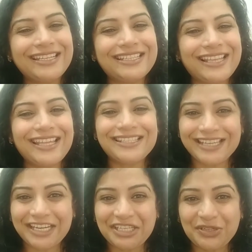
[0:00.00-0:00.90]
Till then,
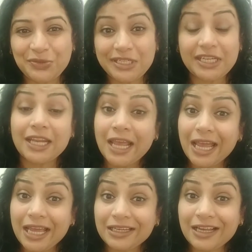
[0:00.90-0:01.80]
stay tuned in.
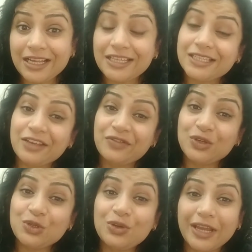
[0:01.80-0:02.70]
And guys, if
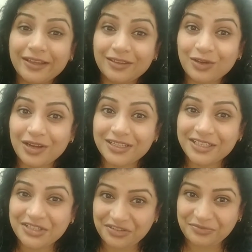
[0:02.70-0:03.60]
you do like the
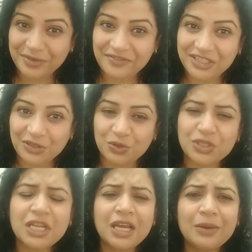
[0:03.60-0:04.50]
contents of my
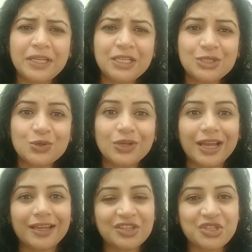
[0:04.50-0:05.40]
videos, please do
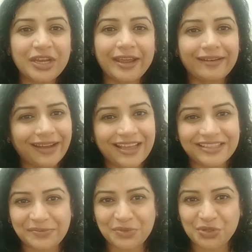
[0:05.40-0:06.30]
like, share,
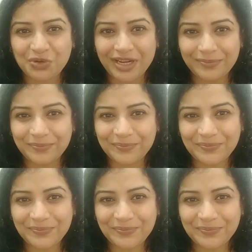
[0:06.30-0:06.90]
and subscribe.